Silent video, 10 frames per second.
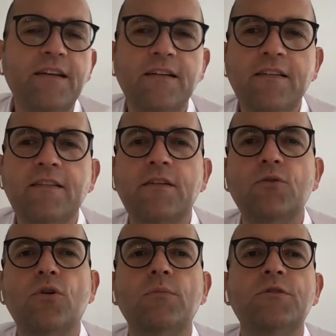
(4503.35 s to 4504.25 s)
This is the
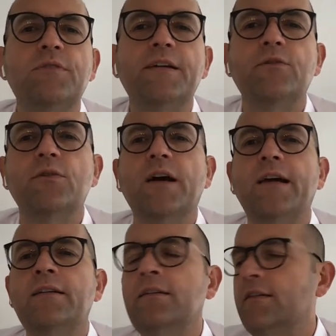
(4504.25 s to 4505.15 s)
normal radio
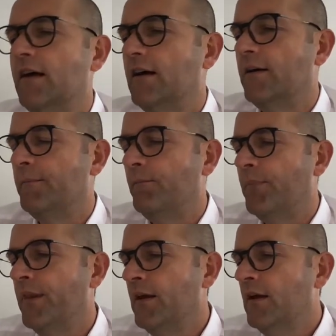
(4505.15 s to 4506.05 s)
and
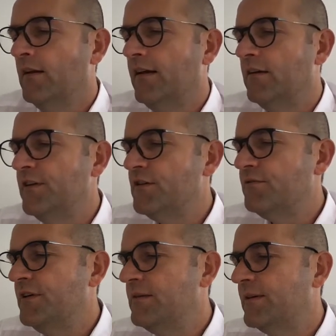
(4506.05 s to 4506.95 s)
um, television
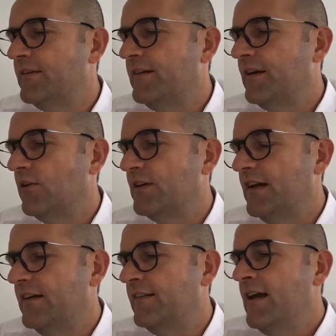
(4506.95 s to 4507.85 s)
frequency
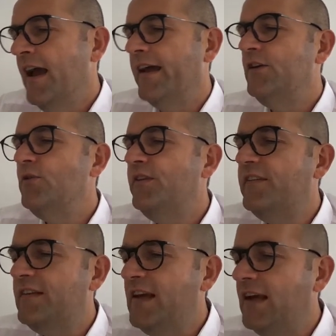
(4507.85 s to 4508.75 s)
nowadays. And you
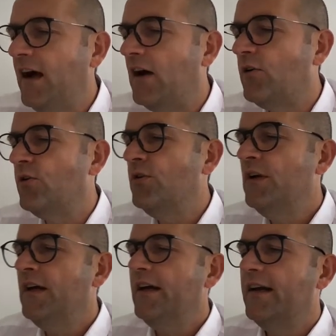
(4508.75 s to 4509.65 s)
see how
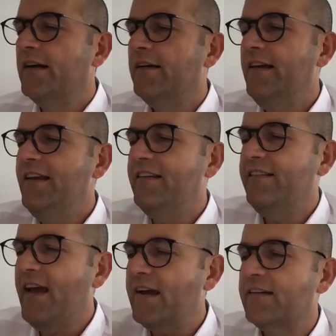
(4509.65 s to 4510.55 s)
uh,
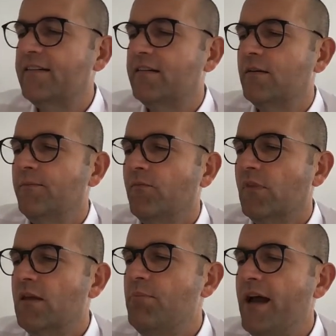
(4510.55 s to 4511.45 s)
exact
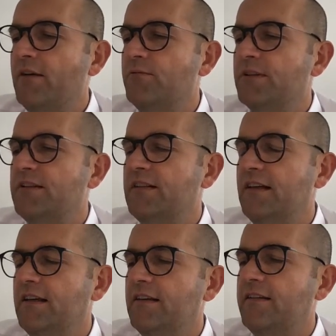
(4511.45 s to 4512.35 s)
the bandwidth
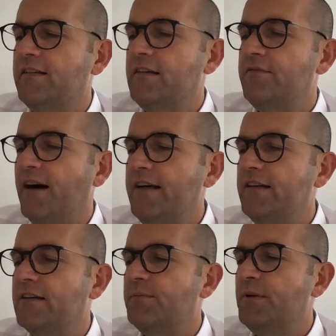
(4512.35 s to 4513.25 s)
is
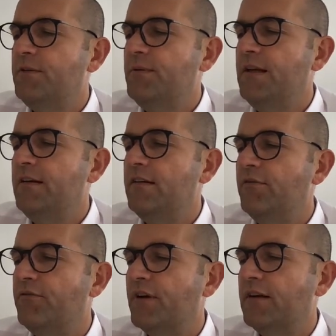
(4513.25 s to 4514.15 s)
divided between
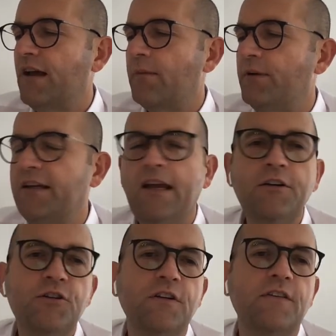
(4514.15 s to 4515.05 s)
different
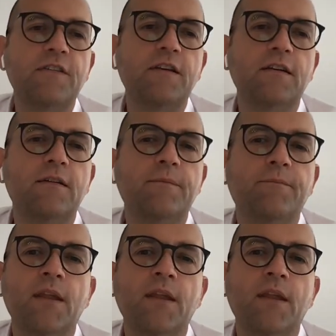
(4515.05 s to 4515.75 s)
applications here.